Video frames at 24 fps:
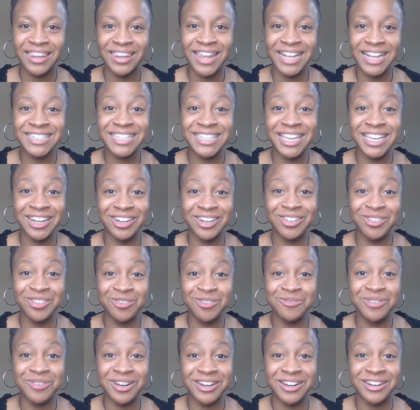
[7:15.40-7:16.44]
Let's get a
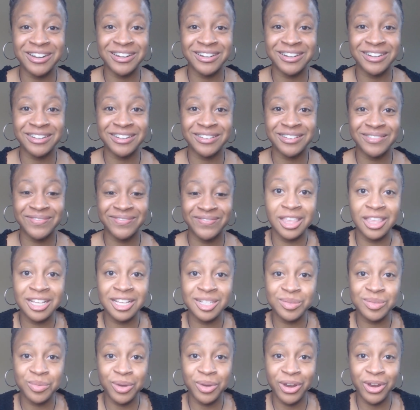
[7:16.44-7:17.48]
new word.
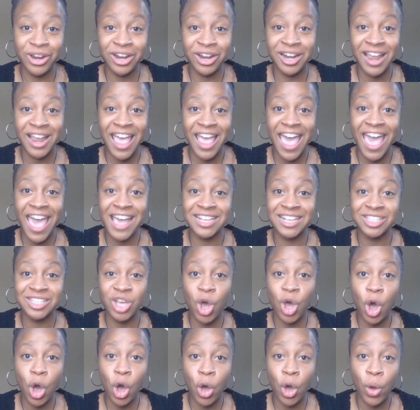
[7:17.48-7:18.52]
This word has an
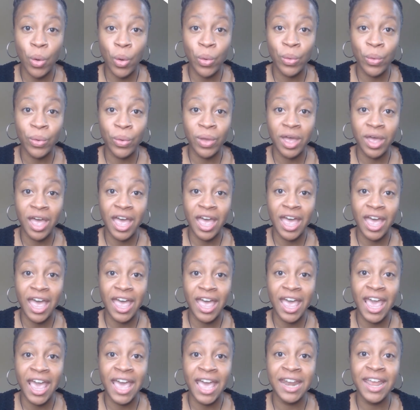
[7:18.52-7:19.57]
O
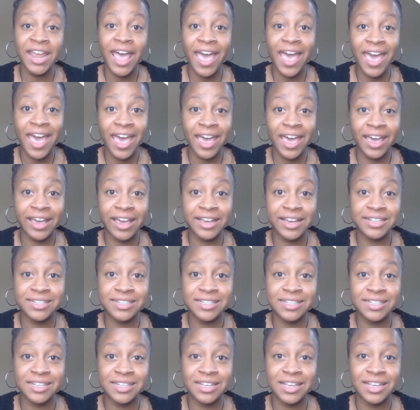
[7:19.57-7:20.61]
and an X.
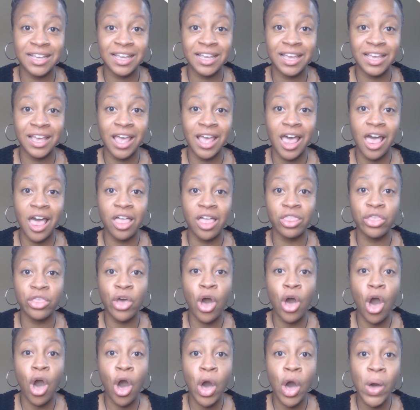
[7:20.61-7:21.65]
The
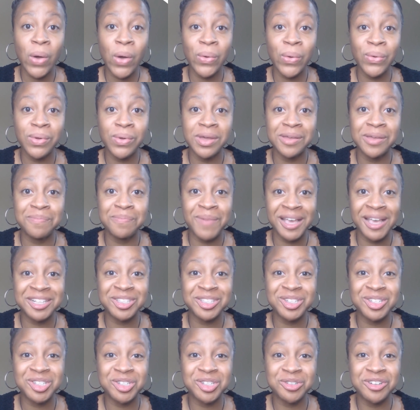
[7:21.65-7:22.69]
O makes
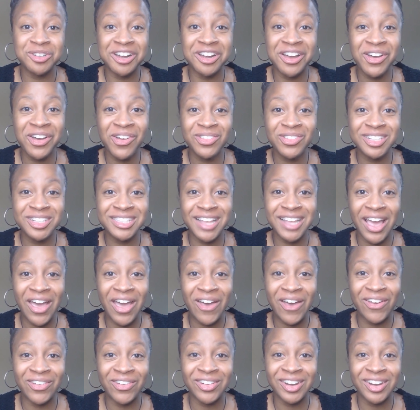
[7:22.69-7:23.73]
a short O
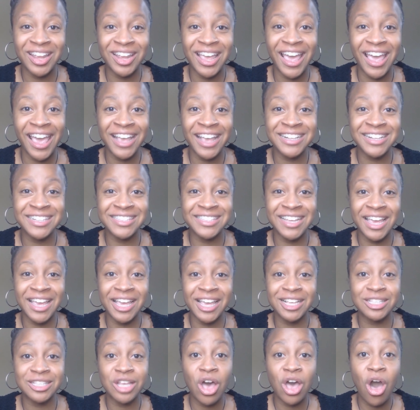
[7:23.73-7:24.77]
sound. It
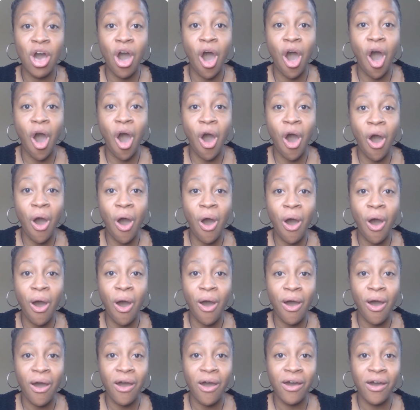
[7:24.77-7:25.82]
says
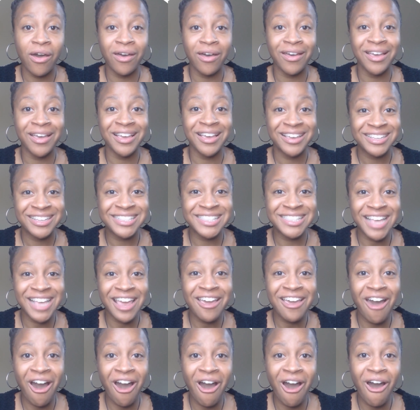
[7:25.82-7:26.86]
aw. Say
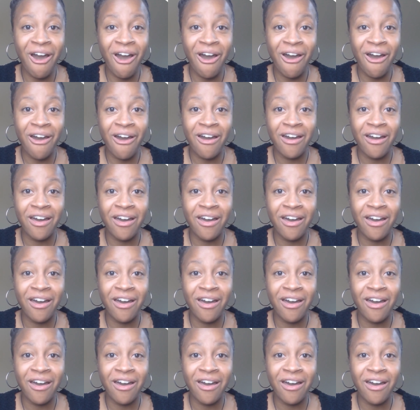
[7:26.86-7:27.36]
aw.